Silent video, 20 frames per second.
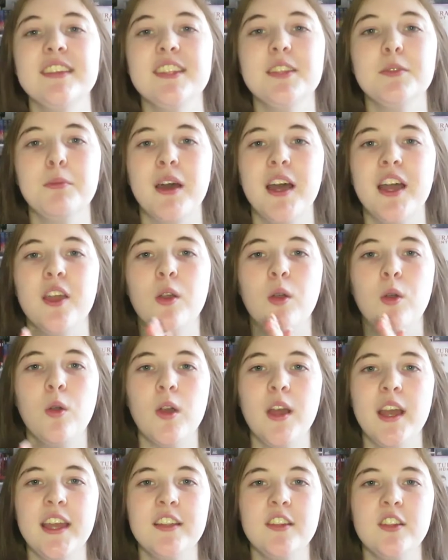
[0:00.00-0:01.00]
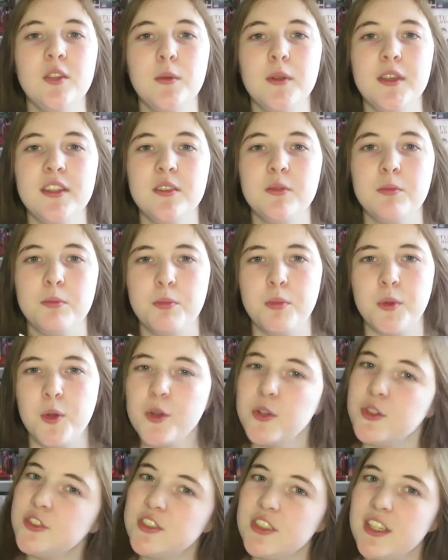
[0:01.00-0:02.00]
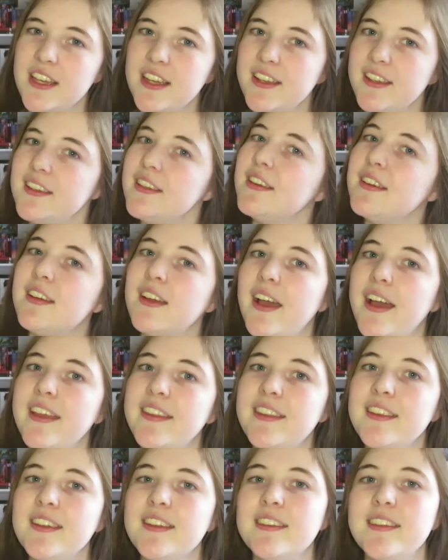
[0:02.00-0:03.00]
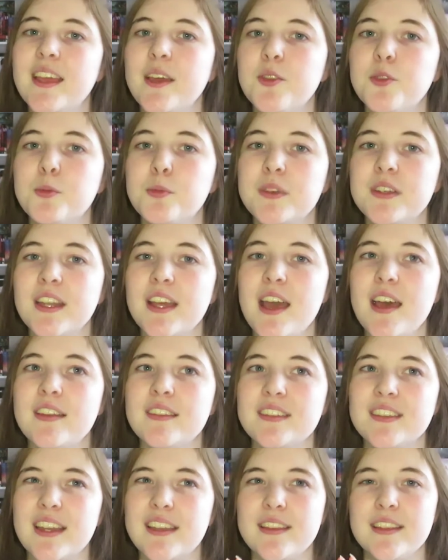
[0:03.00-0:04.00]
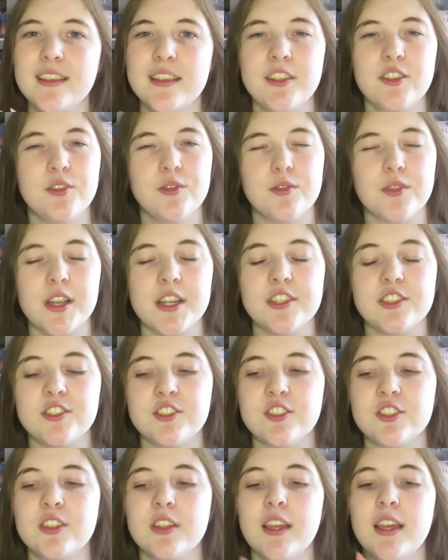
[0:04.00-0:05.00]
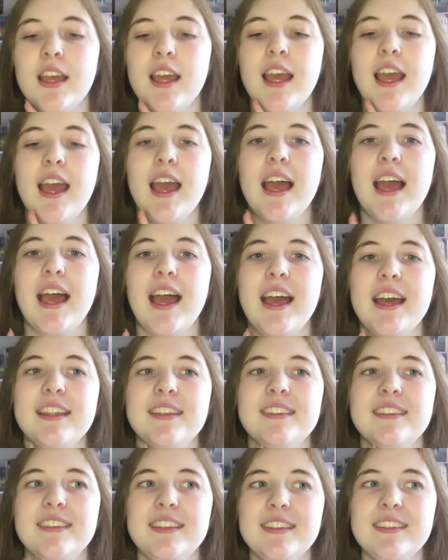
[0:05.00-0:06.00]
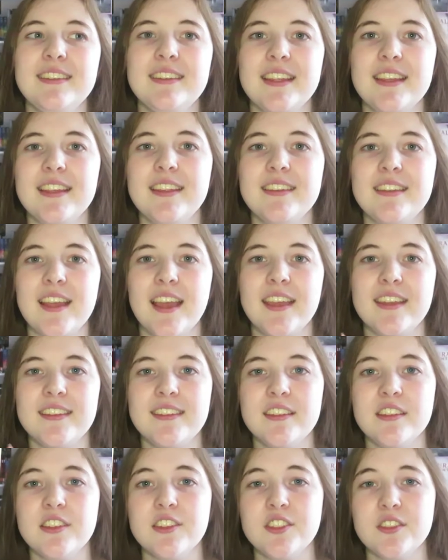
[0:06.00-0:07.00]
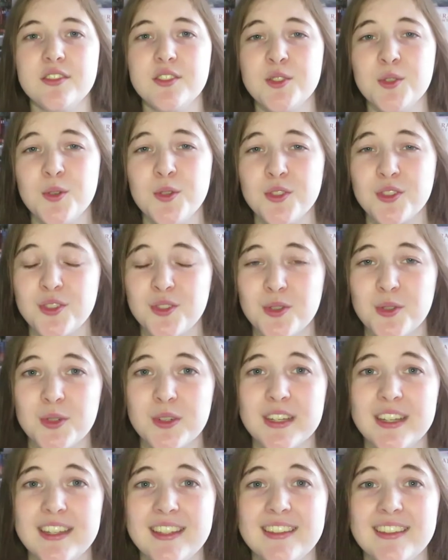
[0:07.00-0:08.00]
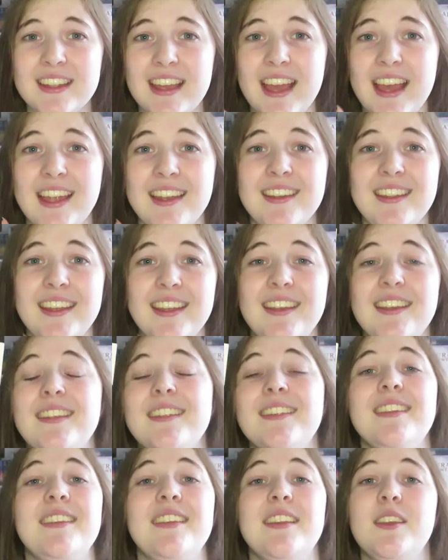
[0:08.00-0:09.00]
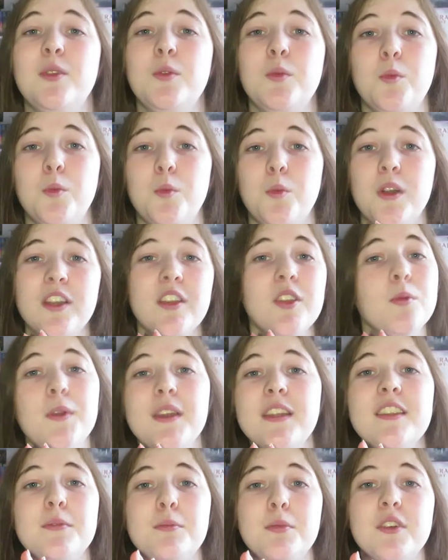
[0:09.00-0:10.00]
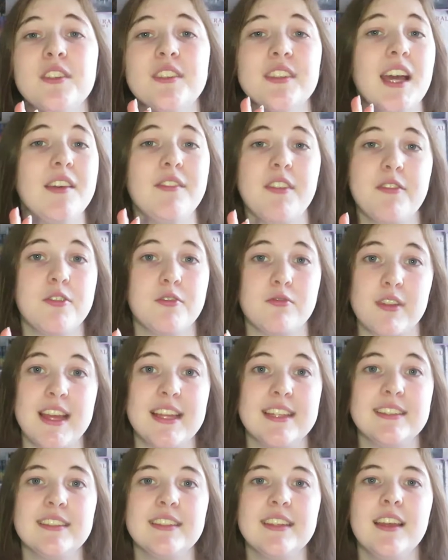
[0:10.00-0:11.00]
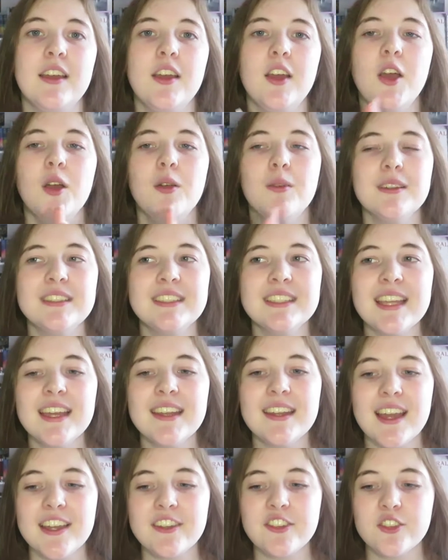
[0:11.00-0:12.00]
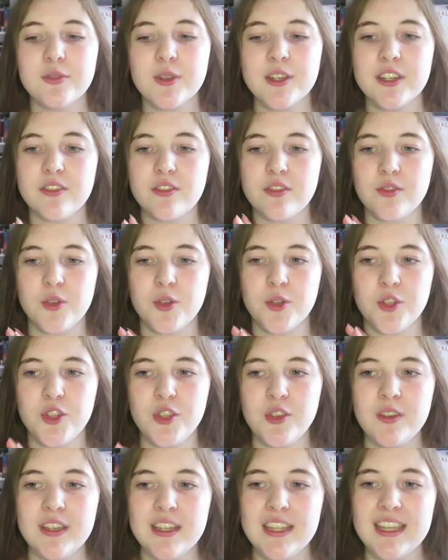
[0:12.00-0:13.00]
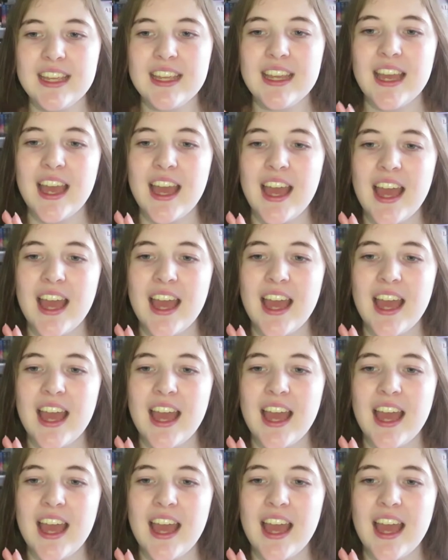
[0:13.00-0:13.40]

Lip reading: is by Jorge Luis Borges, I think is how it's pronounced. I think he's French. And this is a series of short stories, and it is one of the weirdest books I've ever read. Once again, I had to read it for uni,